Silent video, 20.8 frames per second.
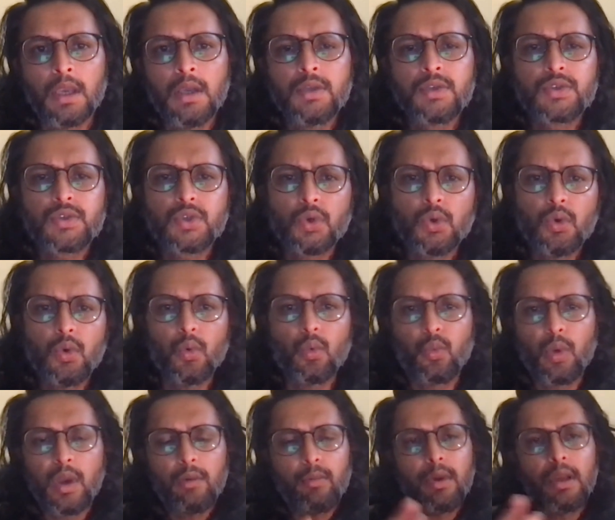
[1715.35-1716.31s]
So
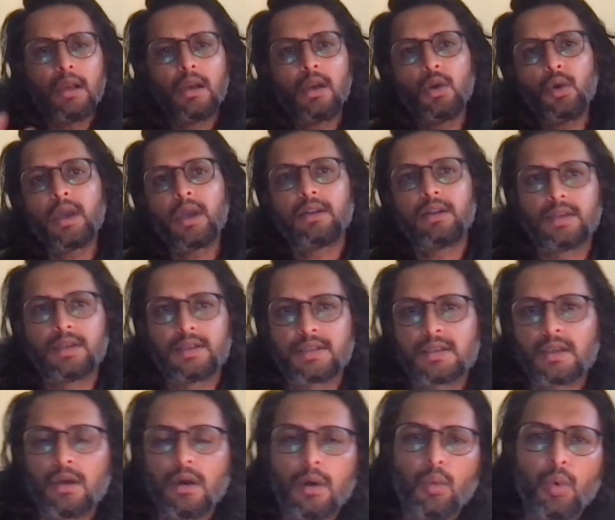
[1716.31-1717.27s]
when we look at
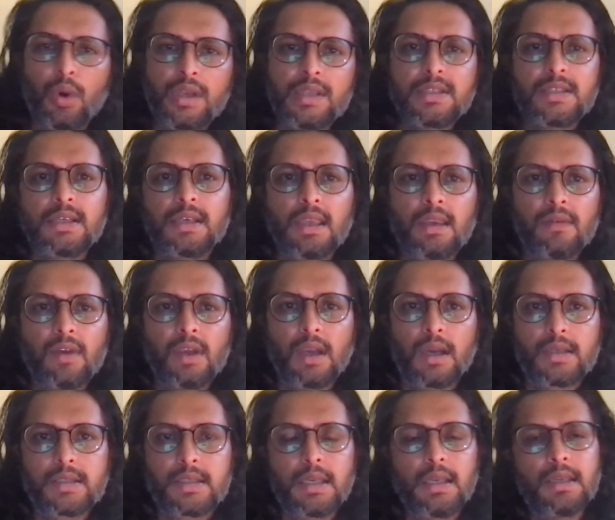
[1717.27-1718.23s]
this, what is it giving
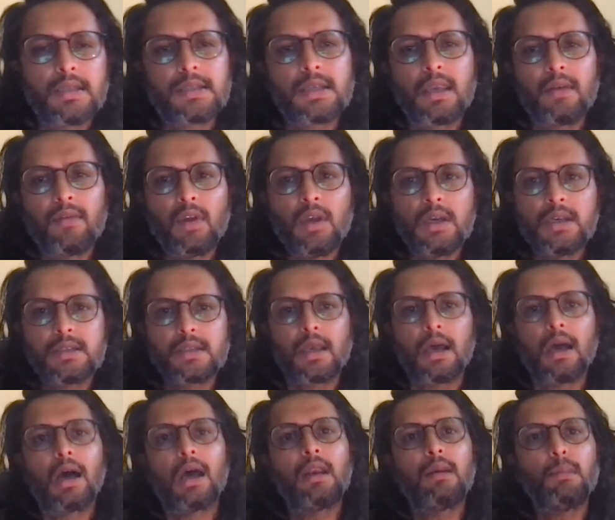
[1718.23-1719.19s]
us? It is giving us
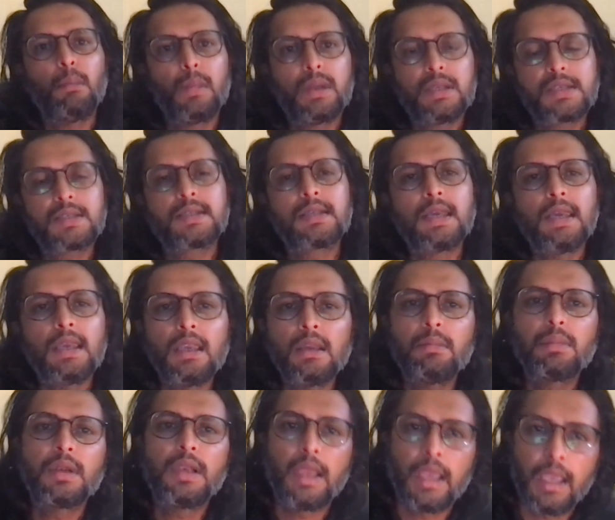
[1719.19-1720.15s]

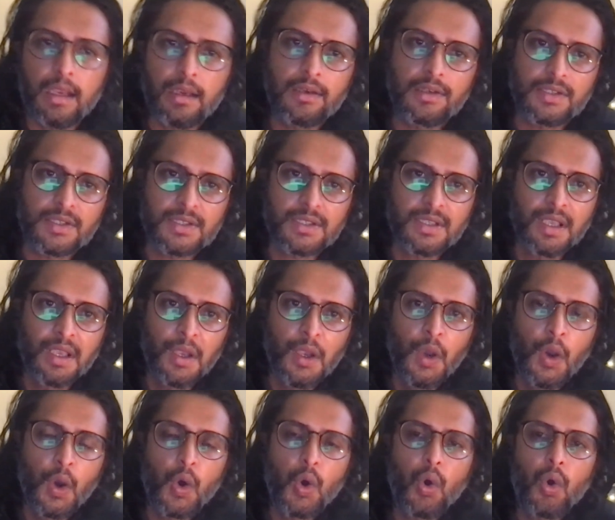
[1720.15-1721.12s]
unmistakable hints
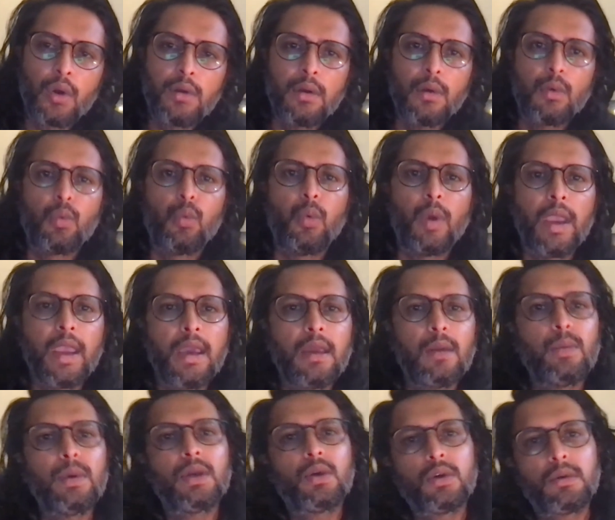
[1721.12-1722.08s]
on
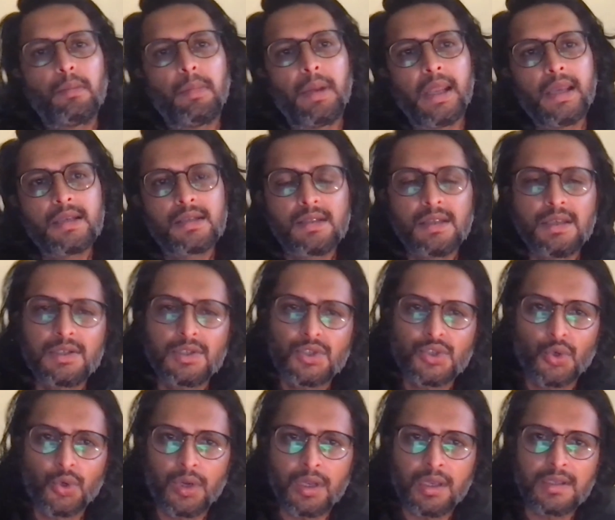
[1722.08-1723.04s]
where we could place these
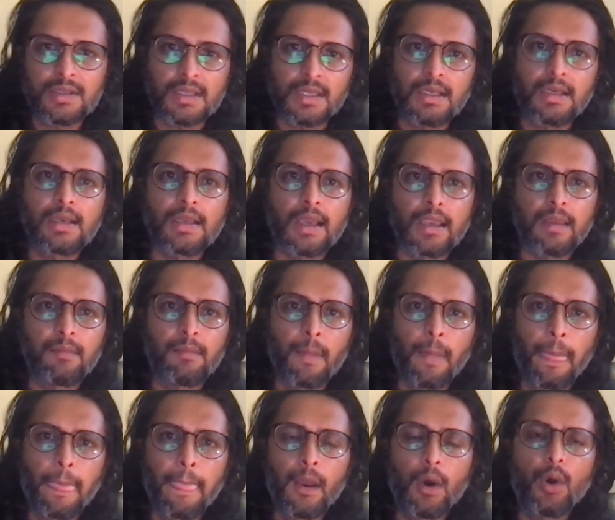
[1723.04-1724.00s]
stories in time,
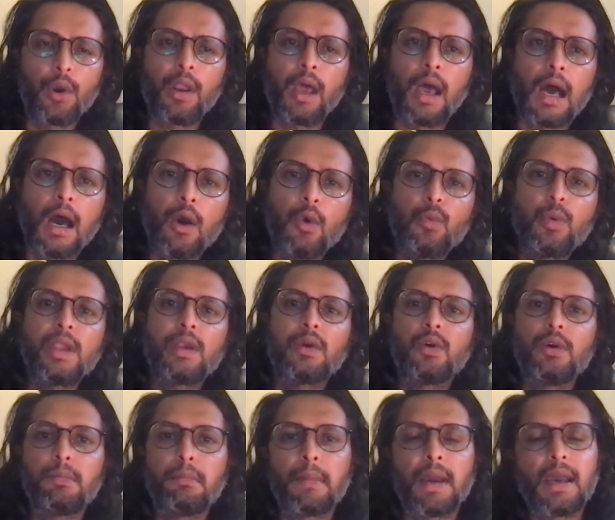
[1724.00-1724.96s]
on how we
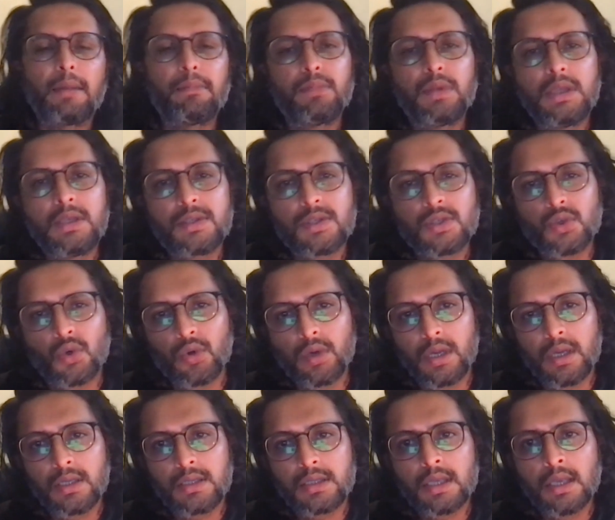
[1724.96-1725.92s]
could map these
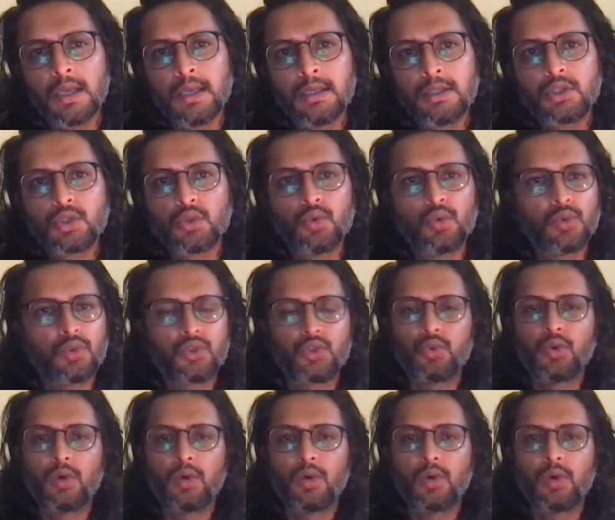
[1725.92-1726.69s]
stories to